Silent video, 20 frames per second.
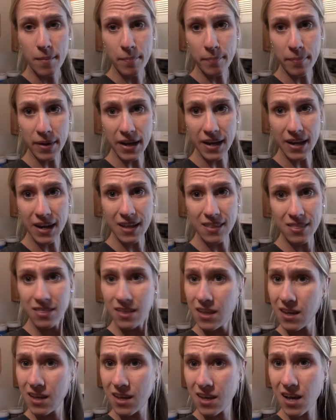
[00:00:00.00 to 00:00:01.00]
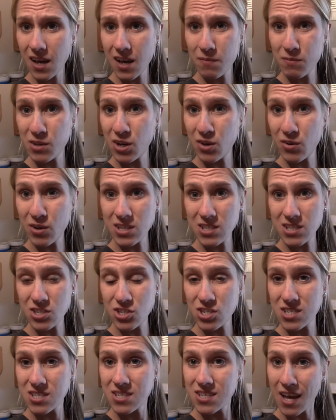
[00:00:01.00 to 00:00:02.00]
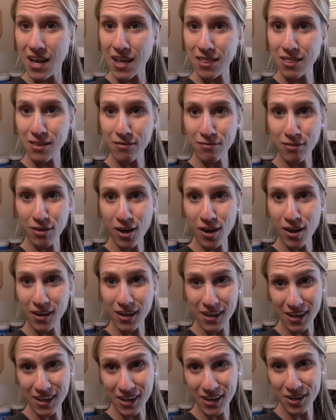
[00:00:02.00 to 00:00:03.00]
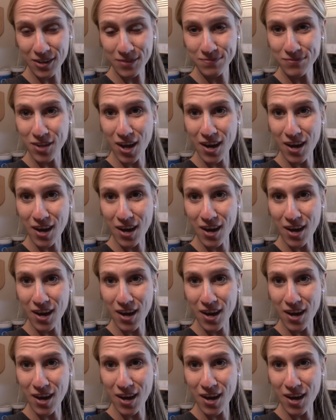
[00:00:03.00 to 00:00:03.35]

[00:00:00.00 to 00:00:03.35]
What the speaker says: But I think I'm going to just end the vlog here.